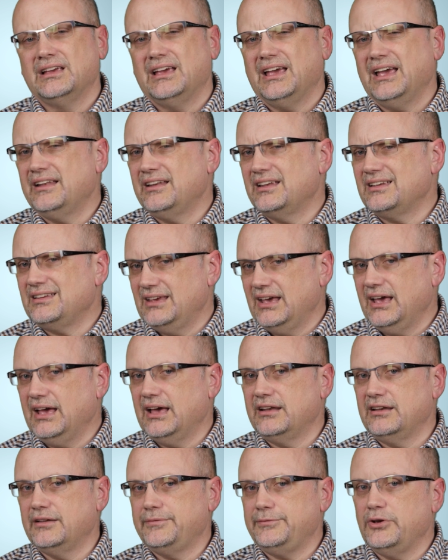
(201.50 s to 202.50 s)
And
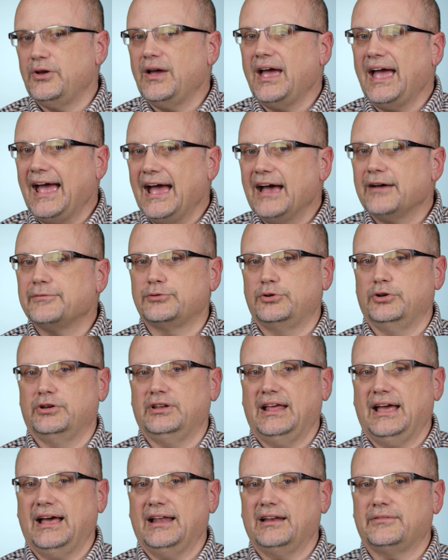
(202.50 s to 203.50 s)
again, if you have
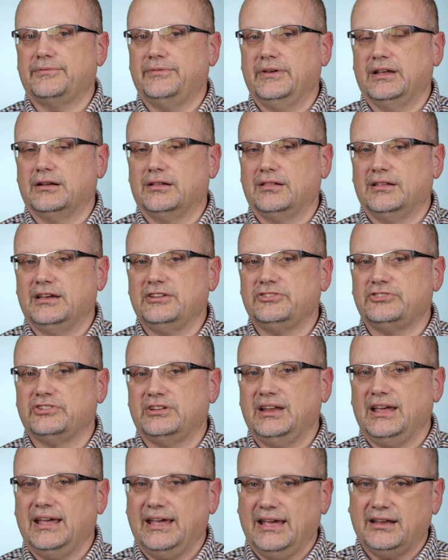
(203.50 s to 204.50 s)
good attic
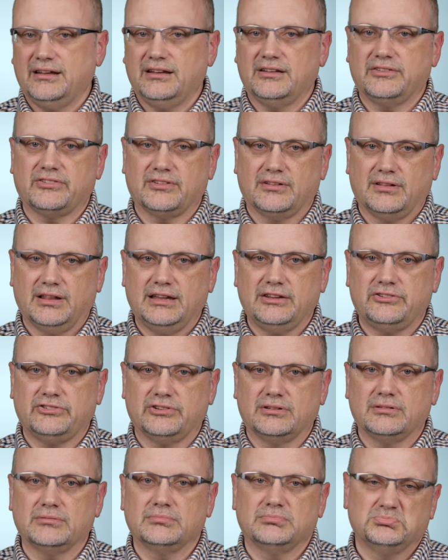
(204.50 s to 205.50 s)
ventilation and
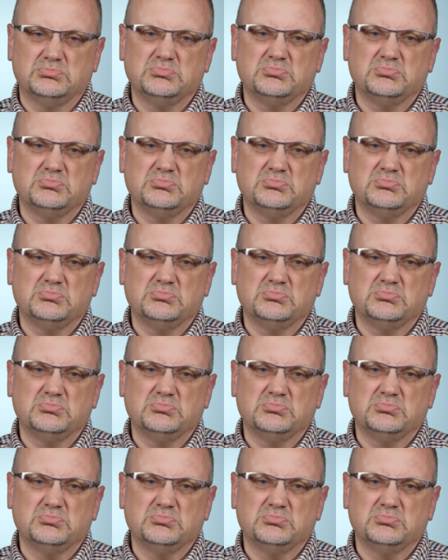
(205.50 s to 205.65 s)
insulation,